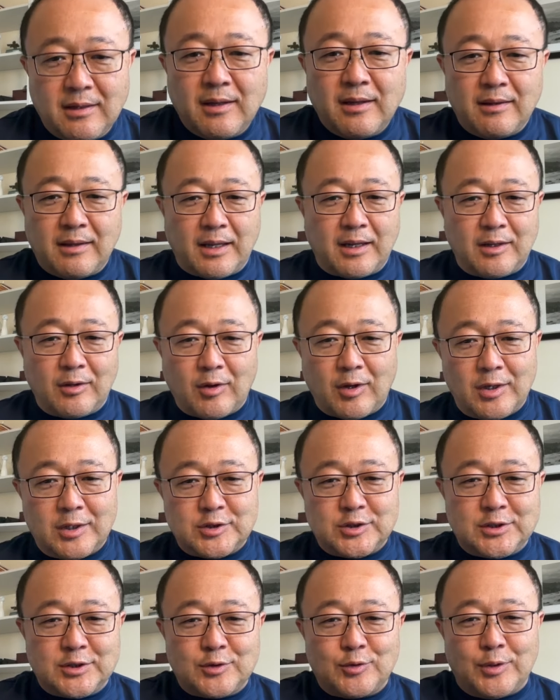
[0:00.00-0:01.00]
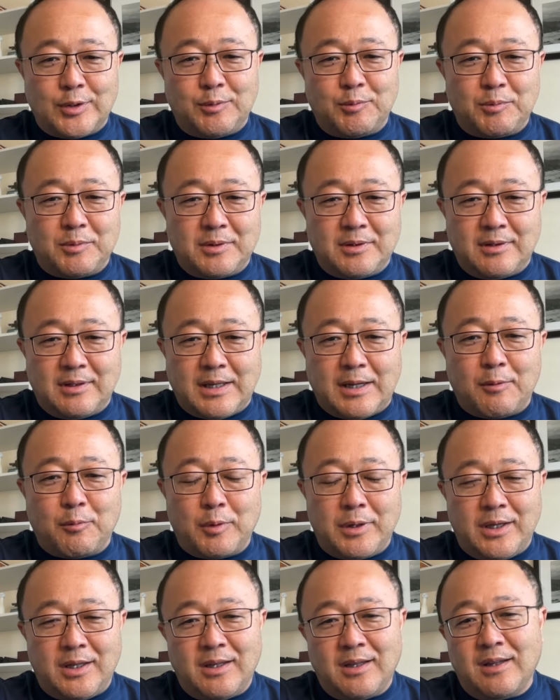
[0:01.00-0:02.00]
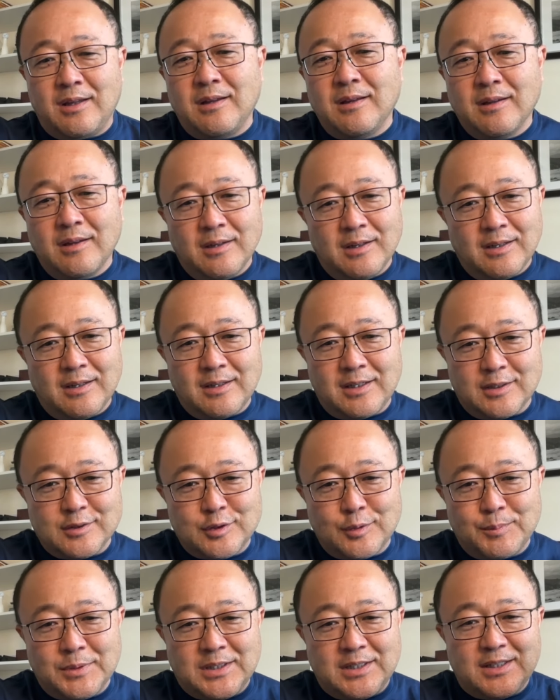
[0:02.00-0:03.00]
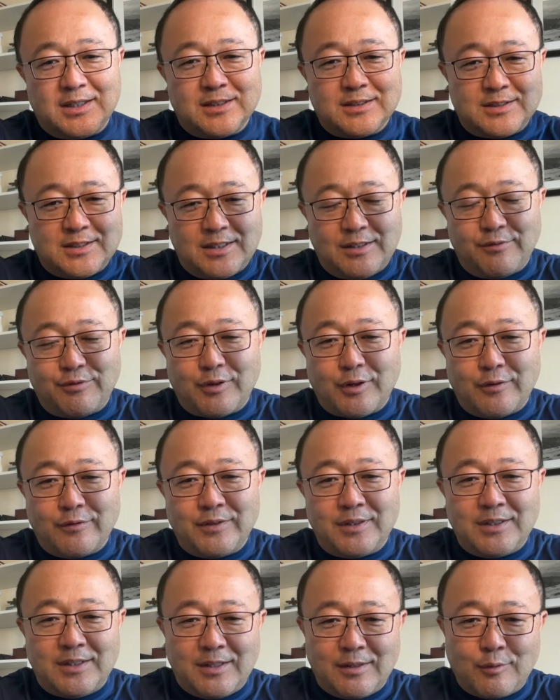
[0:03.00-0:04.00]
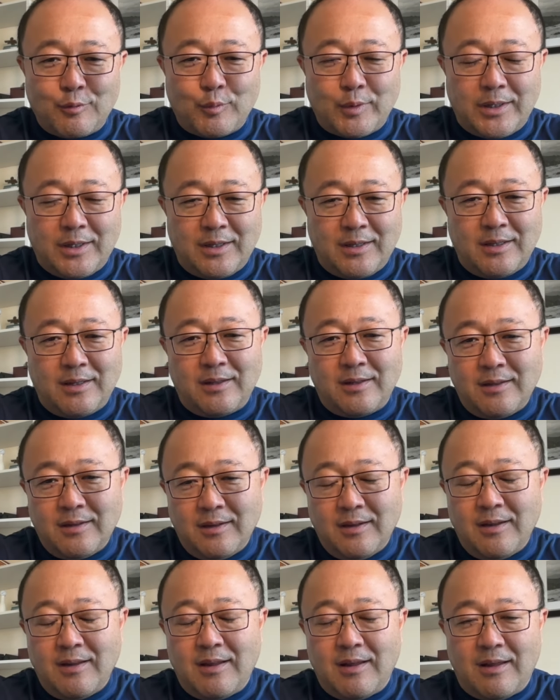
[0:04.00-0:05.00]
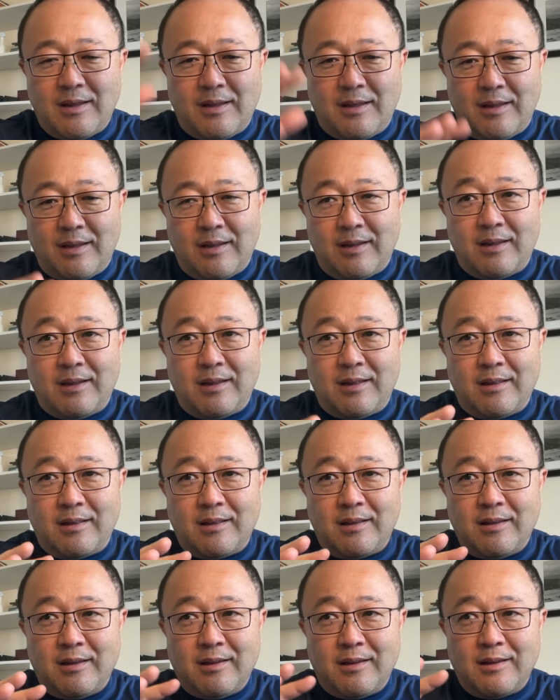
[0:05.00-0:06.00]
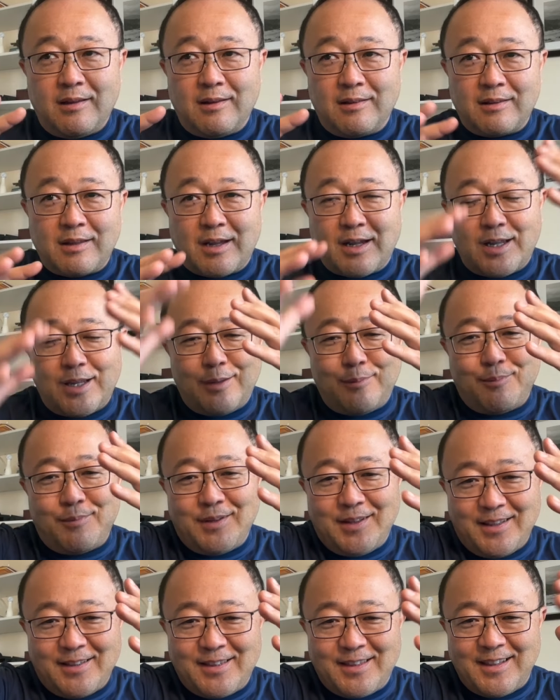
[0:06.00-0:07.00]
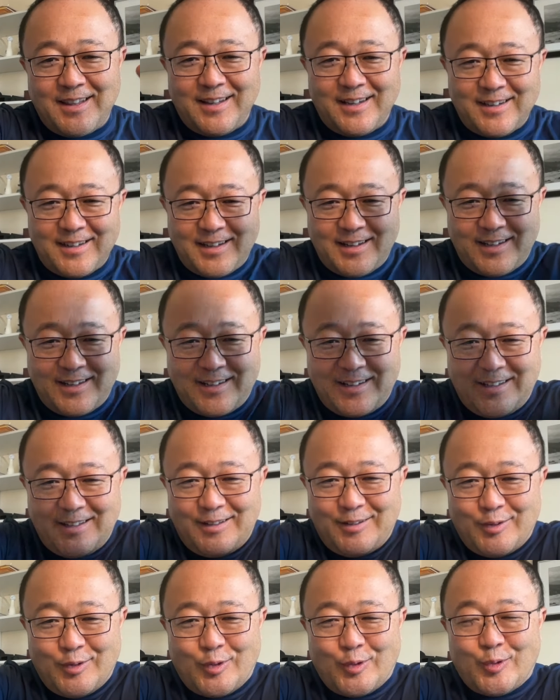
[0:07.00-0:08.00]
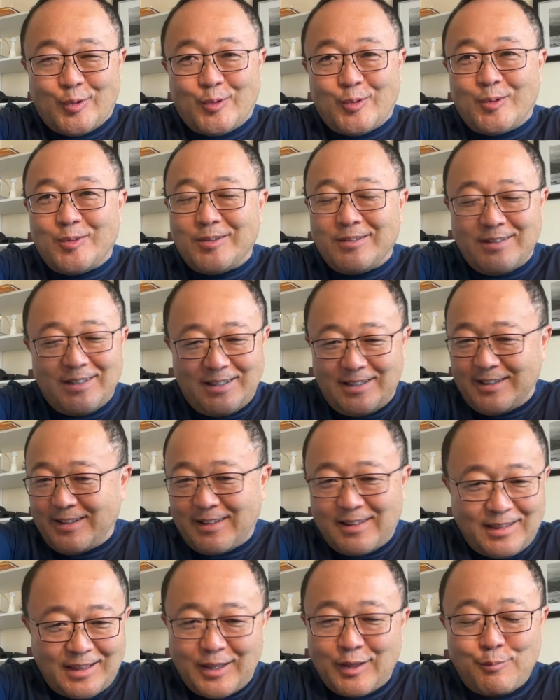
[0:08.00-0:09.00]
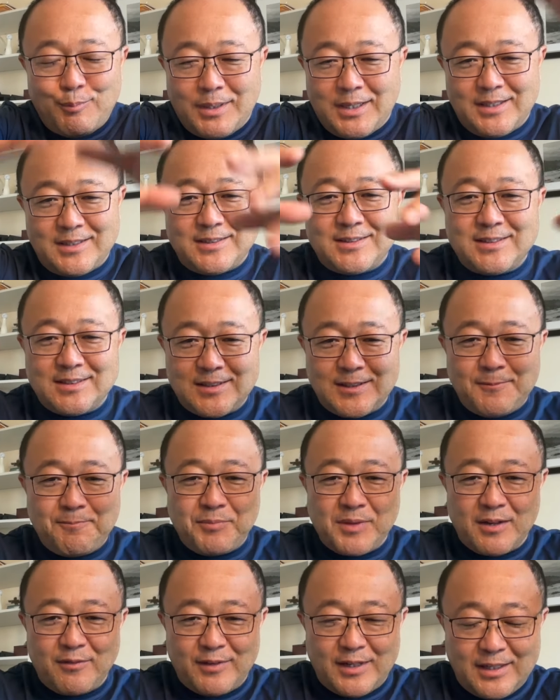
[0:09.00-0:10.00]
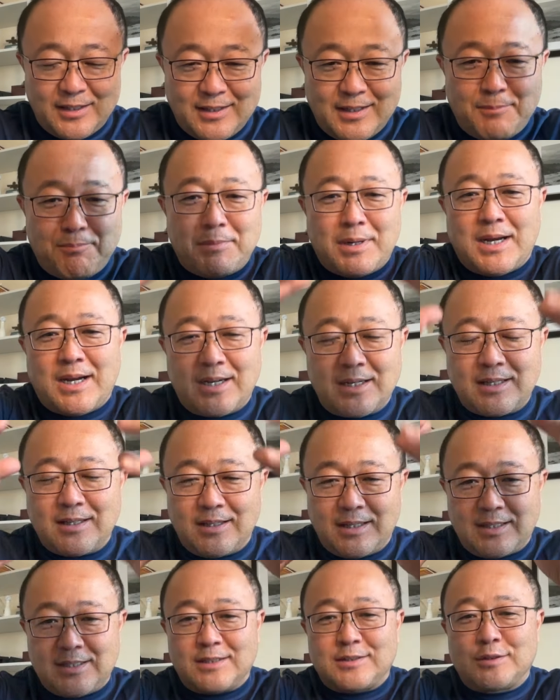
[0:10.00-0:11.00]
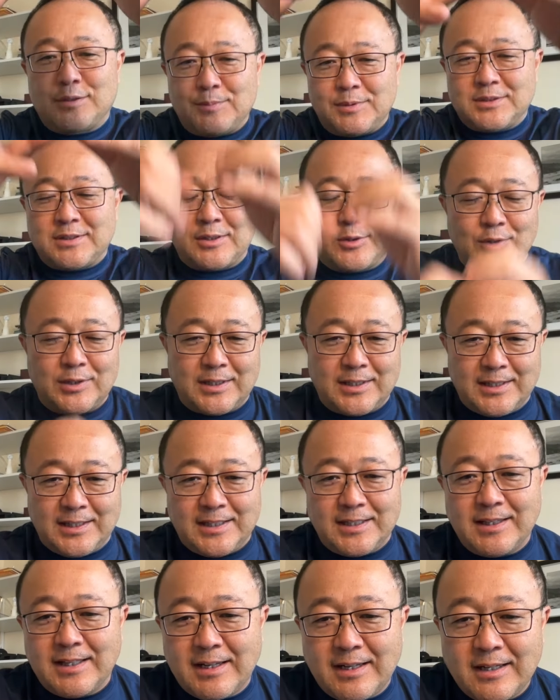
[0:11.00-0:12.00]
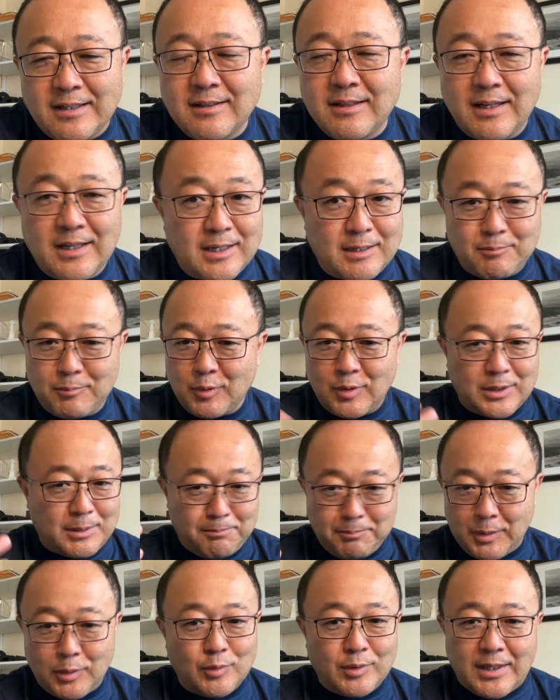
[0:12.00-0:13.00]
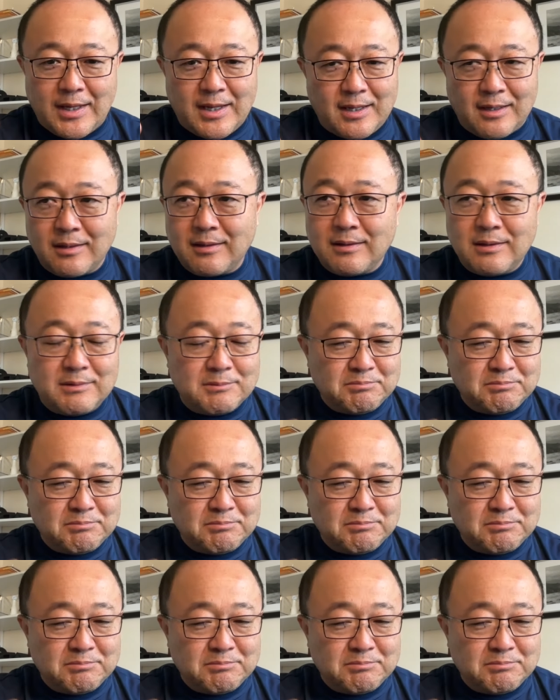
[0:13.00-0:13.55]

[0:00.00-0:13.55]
Technology is going that way, customer needs are evolving this way, and time is here, and I know in 6 months, right, the market, the customers are gonna need that, and I'm gonna build that,